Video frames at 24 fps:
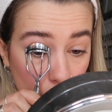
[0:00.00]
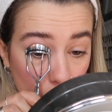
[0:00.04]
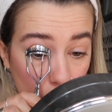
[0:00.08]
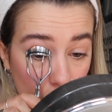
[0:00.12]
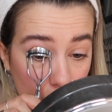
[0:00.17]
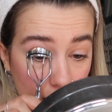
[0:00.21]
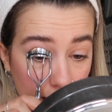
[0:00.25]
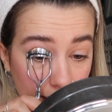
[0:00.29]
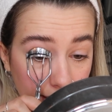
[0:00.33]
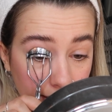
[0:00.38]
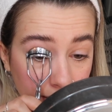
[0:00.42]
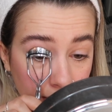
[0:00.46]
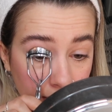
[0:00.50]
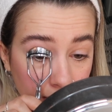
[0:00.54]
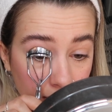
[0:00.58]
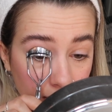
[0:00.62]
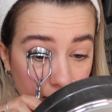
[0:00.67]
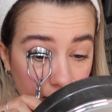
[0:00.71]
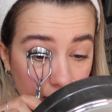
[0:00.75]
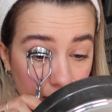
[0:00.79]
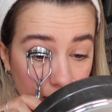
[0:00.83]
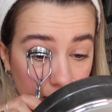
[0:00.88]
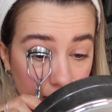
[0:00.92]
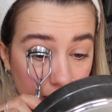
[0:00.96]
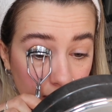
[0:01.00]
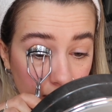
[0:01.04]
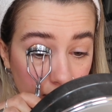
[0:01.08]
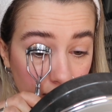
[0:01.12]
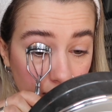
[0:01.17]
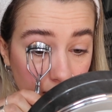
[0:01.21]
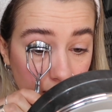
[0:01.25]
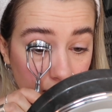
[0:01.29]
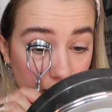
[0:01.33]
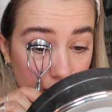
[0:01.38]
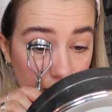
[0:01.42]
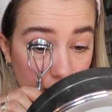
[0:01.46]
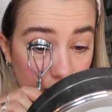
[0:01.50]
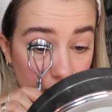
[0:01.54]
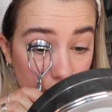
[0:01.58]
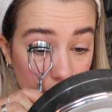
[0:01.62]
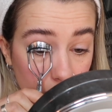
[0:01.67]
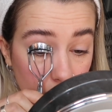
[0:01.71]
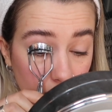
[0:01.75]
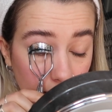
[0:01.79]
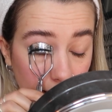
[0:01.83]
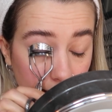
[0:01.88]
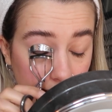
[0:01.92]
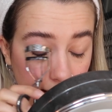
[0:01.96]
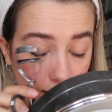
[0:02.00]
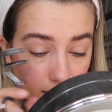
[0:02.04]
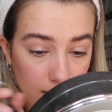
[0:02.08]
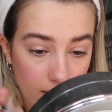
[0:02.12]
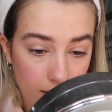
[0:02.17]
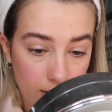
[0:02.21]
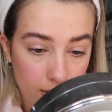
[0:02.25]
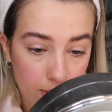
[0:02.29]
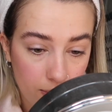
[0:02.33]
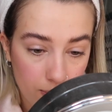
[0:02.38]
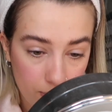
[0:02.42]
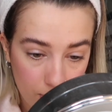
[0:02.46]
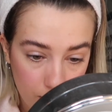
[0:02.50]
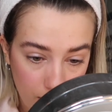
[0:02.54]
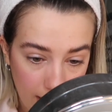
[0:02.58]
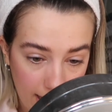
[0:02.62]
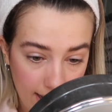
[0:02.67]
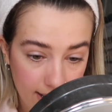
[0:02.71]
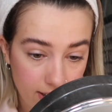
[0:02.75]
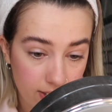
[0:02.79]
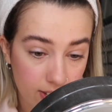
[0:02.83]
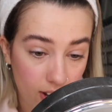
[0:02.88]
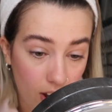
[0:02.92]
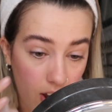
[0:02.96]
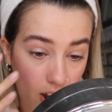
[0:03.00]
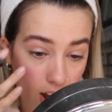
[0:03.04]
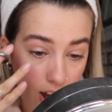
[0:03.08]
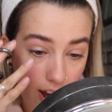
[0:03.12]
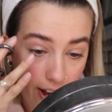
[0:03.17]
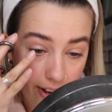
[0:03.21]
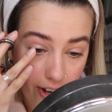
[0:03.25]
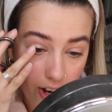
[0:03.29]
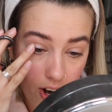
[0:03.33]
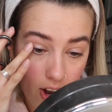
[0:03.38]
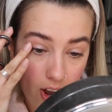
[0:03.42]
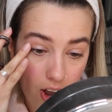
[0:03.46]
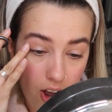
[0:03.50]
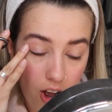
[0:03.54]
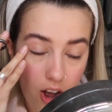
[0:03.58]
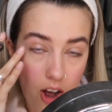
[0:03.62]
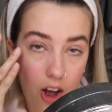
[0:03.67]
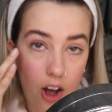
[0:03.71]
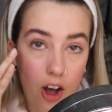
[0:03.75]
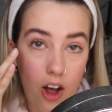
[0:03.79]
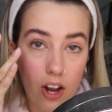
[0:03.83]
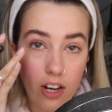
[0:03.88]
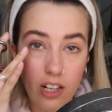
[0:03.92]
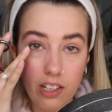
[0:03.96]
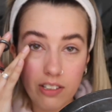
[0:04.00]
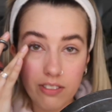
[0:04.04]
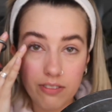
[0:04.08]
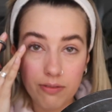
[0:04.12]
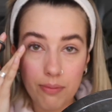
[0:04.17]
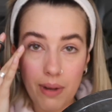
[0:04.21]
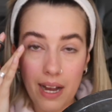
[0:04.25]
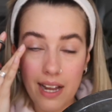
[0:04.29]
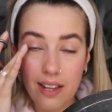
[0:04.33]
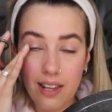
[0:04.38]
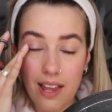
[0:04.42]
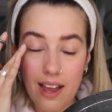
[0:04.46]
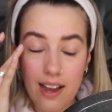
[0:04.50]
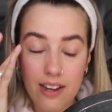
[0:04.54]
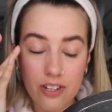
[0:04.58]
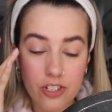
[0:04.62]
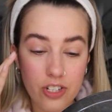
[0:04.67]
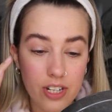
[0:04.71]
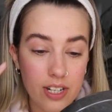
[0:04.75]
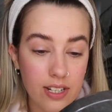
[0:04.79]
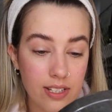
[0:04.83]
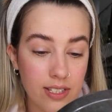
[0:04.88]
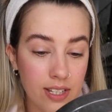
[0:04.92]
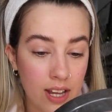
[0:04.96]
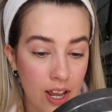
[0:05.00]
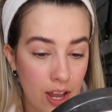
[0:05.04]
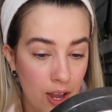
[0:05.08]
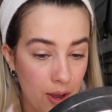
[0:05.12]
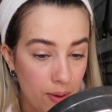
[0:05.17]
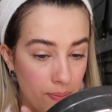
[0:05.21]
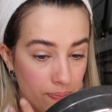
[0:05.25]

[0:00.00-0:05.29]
one like press on all of my lashes,